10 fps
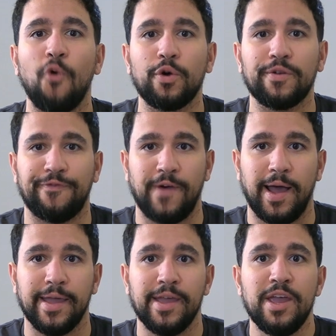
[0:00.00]

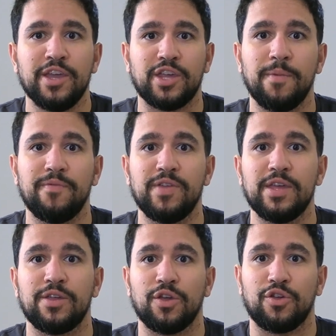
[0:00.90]
fortify some of
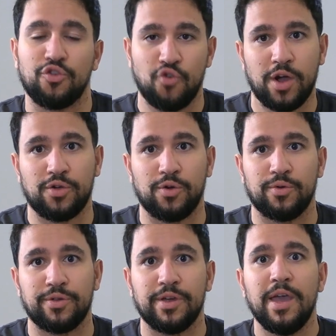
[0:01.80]
these
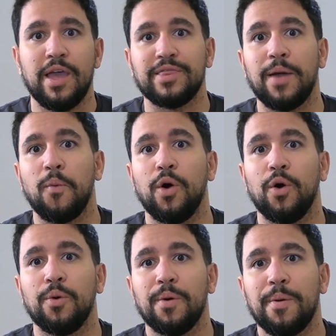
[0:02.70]
structures that
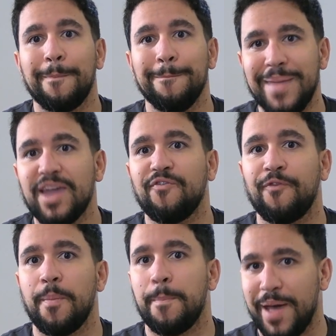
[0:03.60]
will make
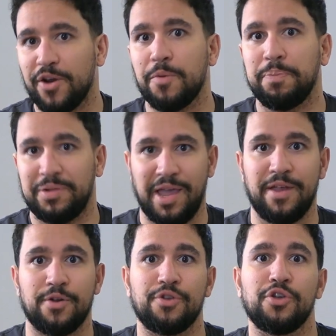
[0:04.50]
for better
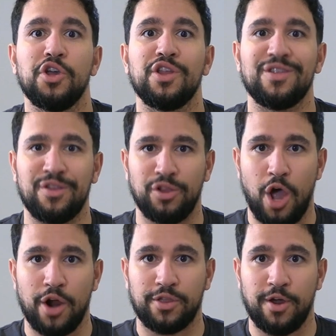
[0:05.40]
players
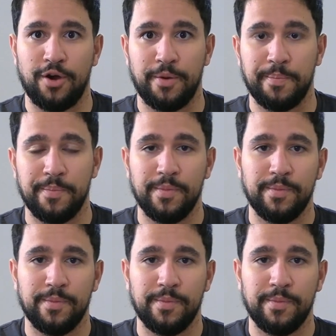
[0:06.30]
long term.